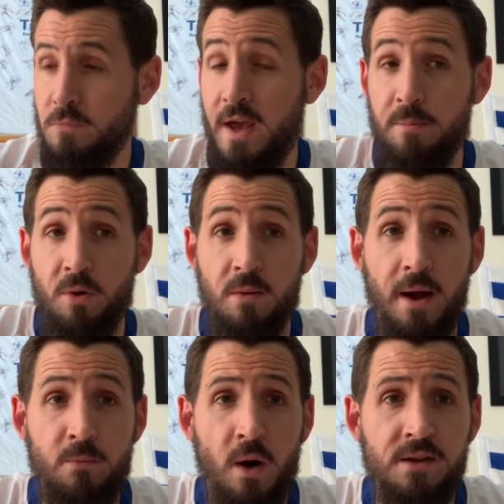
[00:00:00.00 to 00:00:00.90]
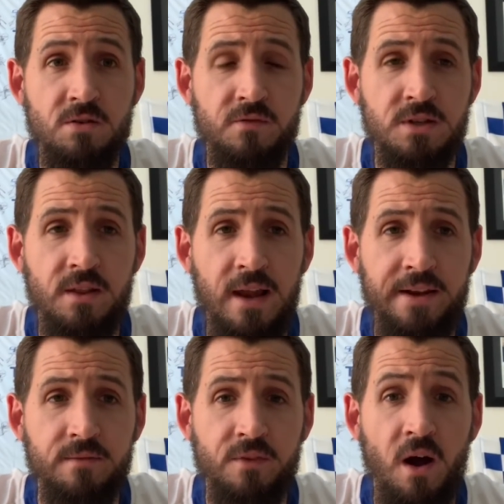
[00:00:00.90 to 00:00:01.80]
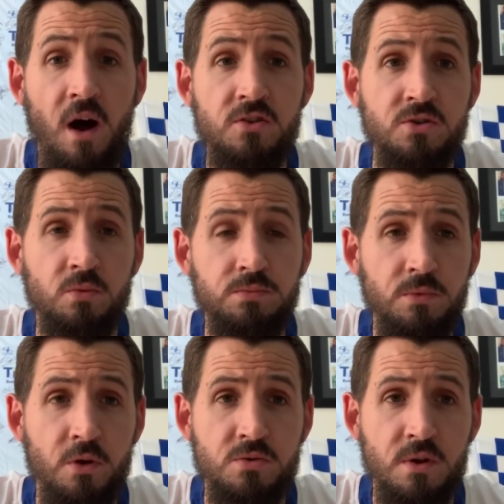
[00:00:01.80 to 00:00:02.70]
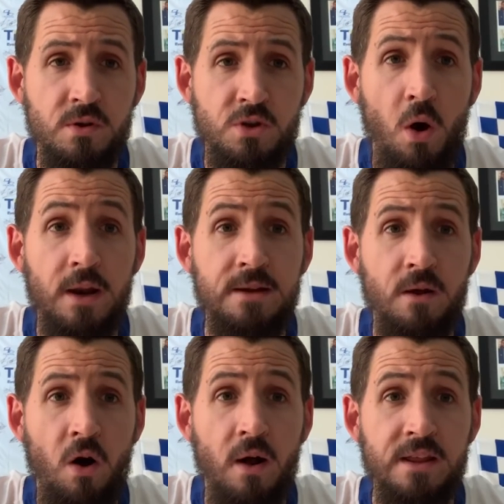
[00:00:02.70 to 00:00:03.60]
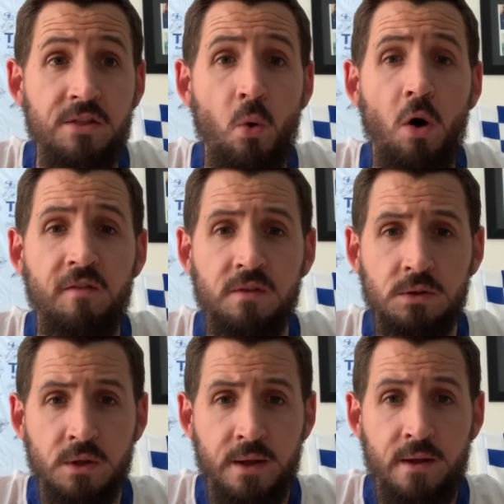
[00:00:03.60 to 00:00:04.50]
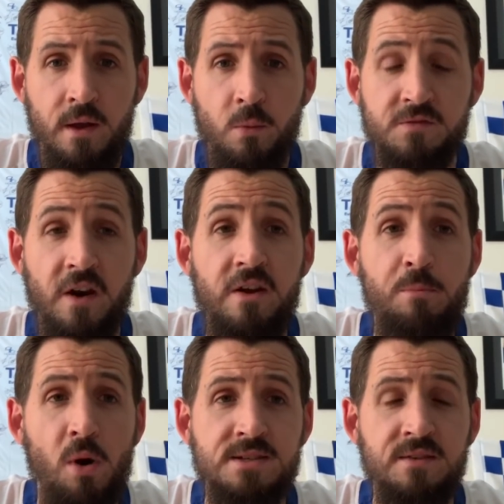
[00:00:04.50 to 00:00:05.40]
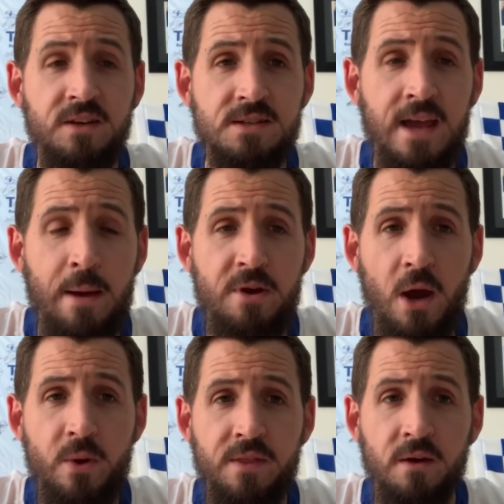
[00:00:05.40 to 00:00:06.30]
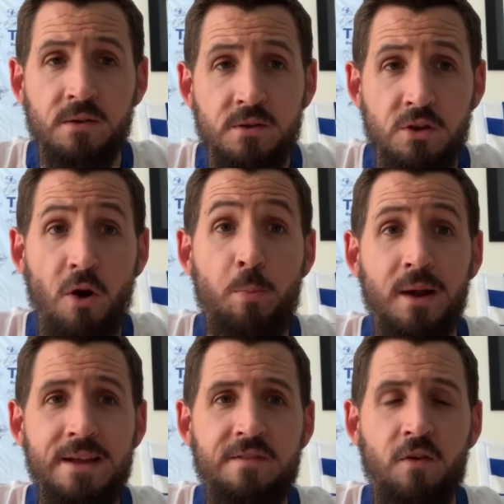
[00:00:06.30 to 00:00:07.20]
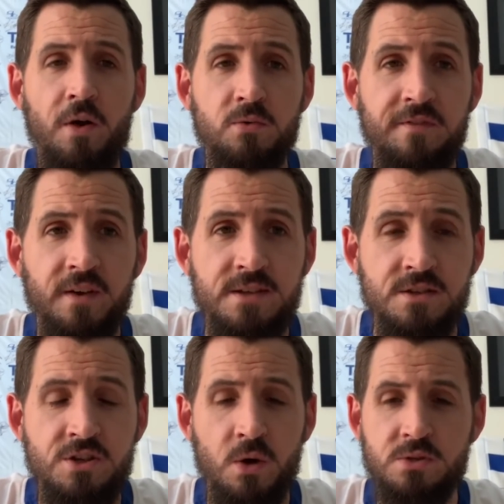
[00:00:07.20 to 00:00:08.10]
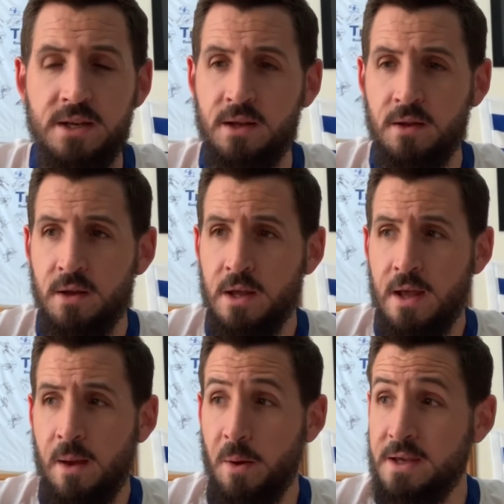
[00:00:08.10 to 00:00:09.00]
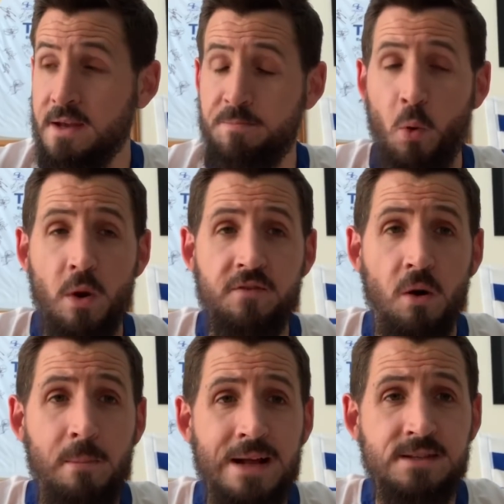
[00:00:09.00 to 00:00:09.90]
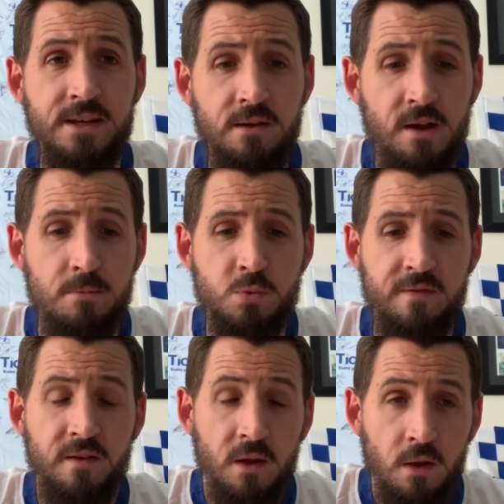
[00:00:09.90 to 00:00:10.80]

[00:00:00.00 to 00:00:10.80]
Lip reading: but the main one is obviously the lad at Arsenal, who's highly thought of. Was very impressive in his cameo in the Europa League final defeat to Chelsea. But yeah, but we've got Matty, comes with